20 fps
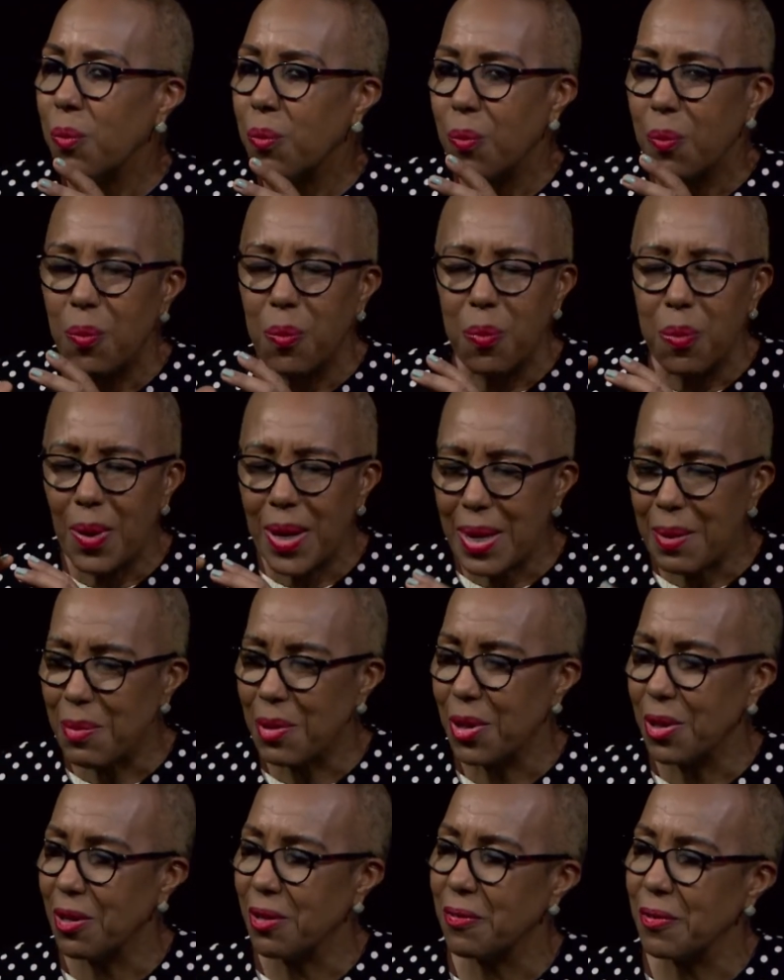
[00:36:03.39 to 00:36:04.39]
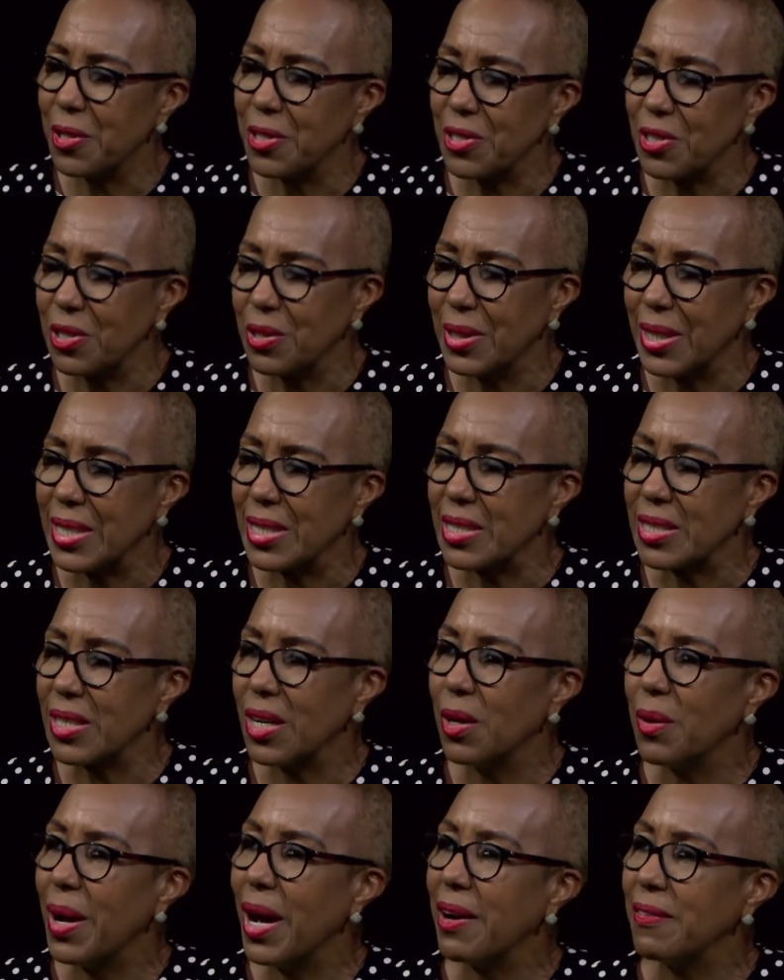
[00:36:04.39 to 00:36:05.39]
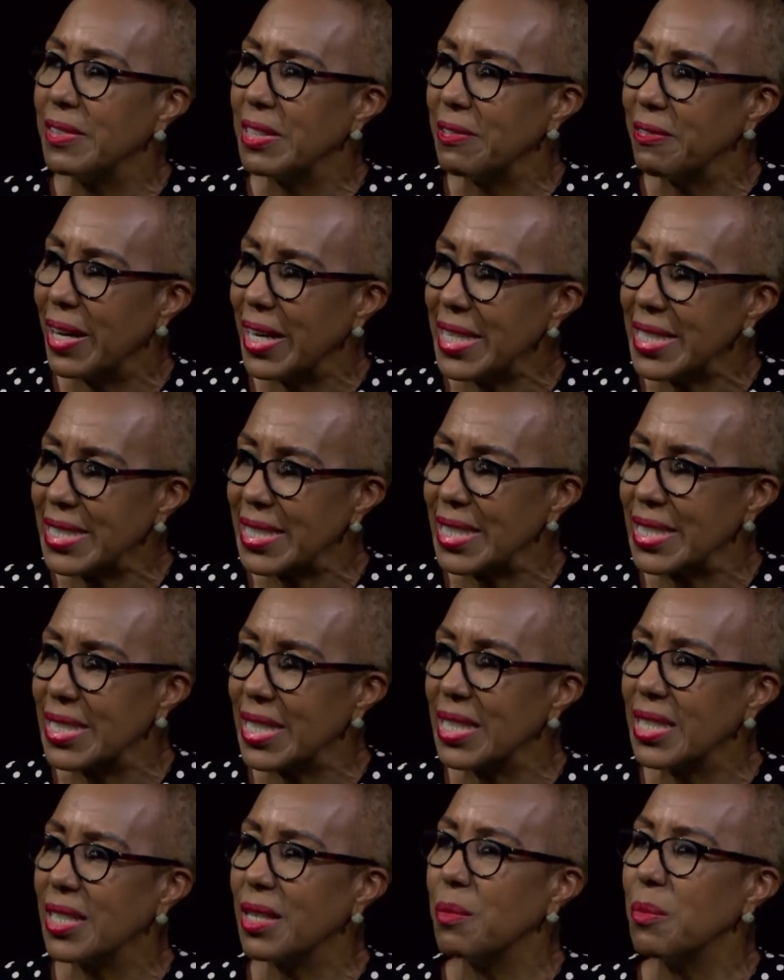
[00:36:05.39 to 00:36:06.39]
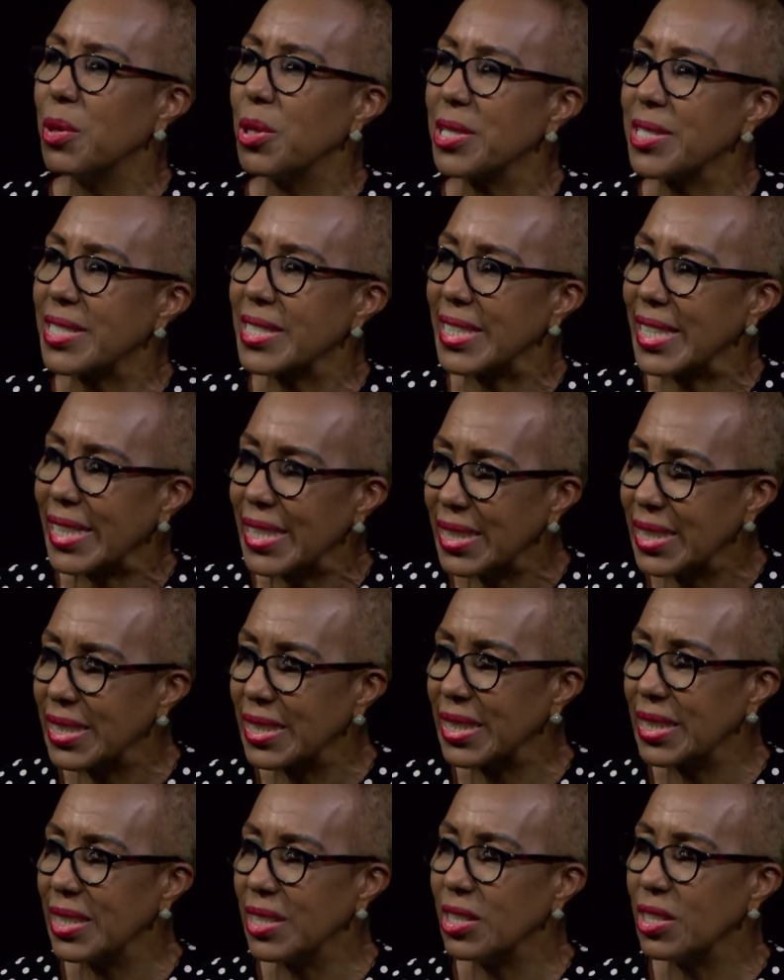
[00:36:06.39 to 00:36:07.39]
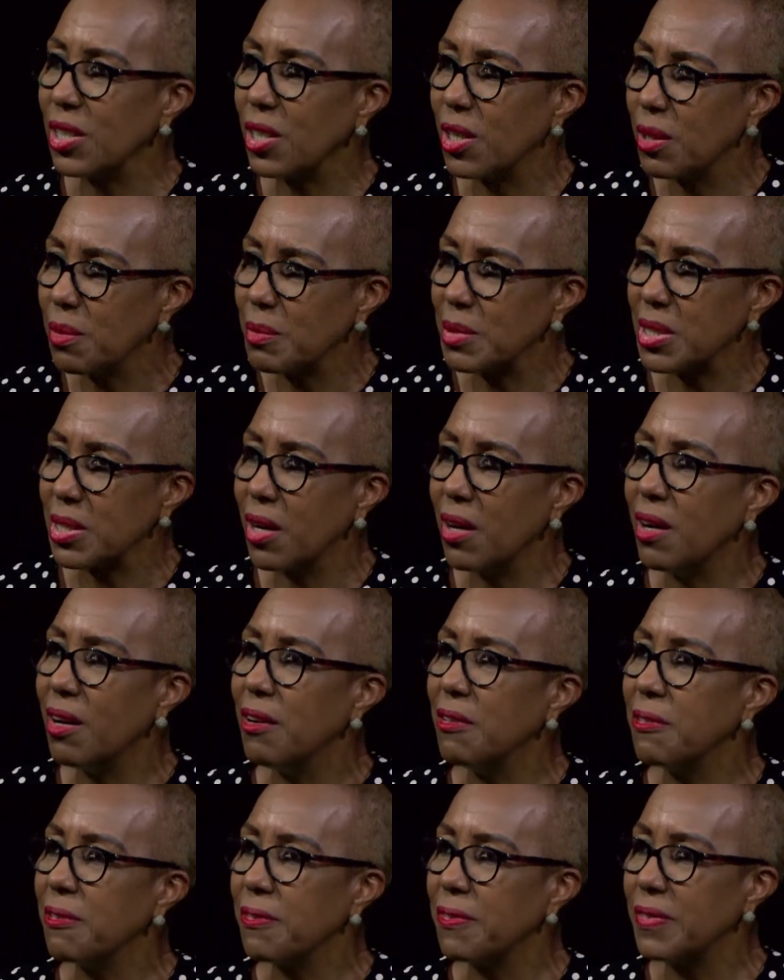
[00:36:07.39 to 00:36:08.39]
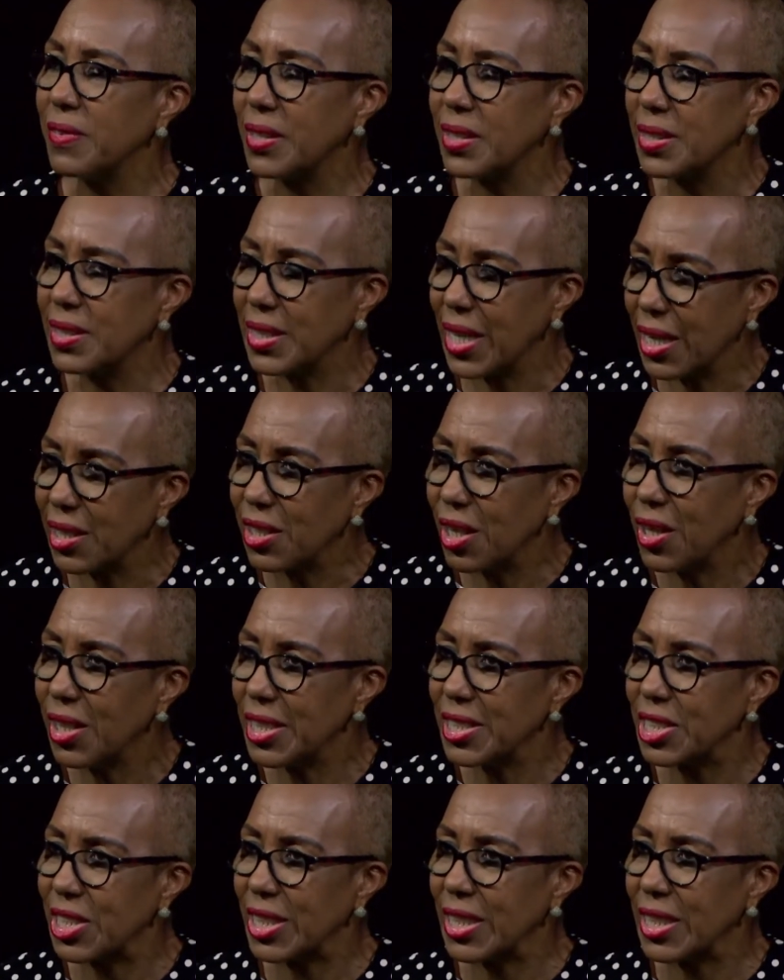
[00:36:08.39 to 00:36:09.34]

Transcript: Way more of our students now have devices, and they're more skilled in terms of technology.